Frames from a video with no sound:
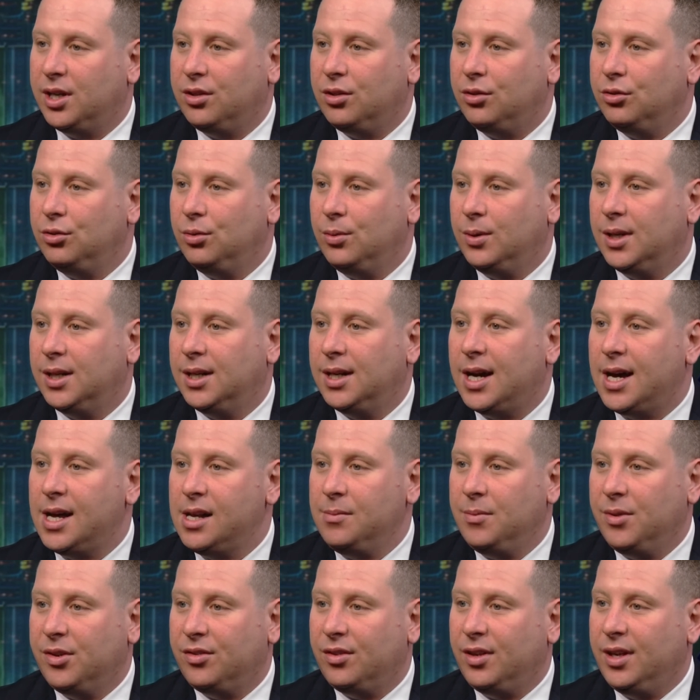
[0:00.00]
Don't do it
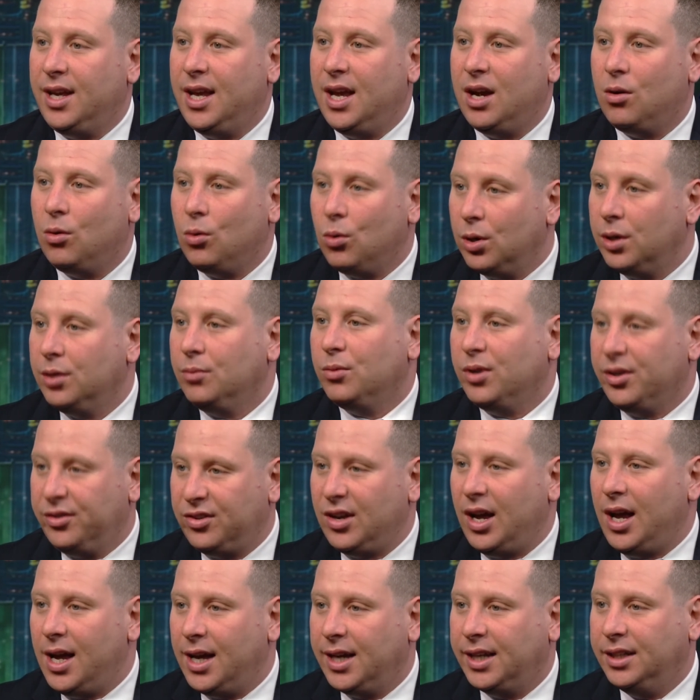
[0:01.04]
anonymously or
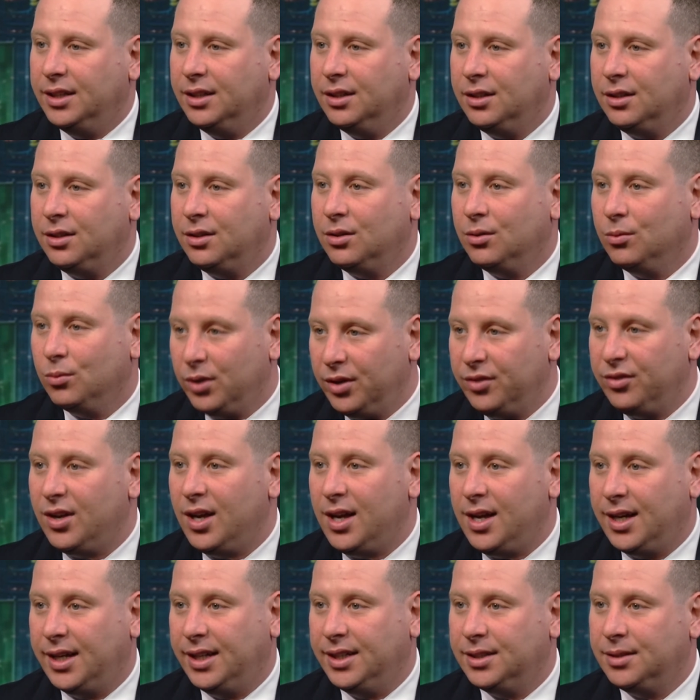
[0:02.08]
resign.
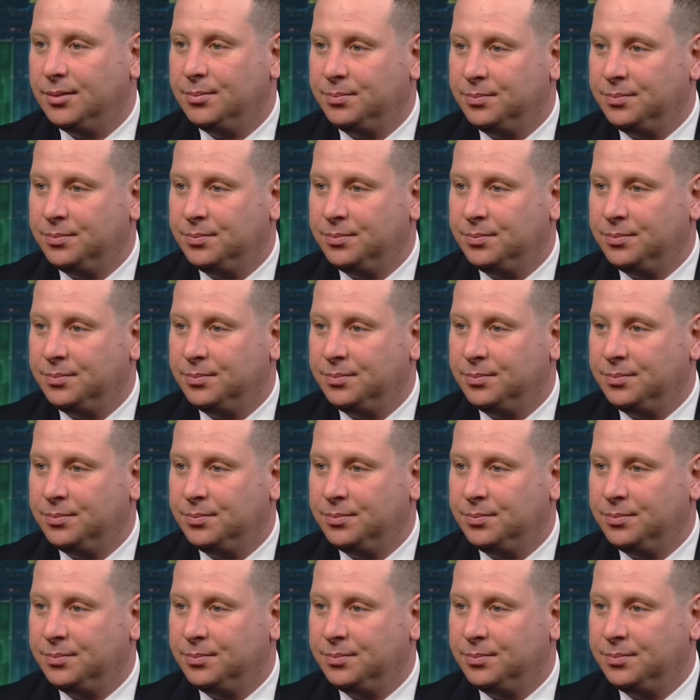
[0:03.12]
Resign.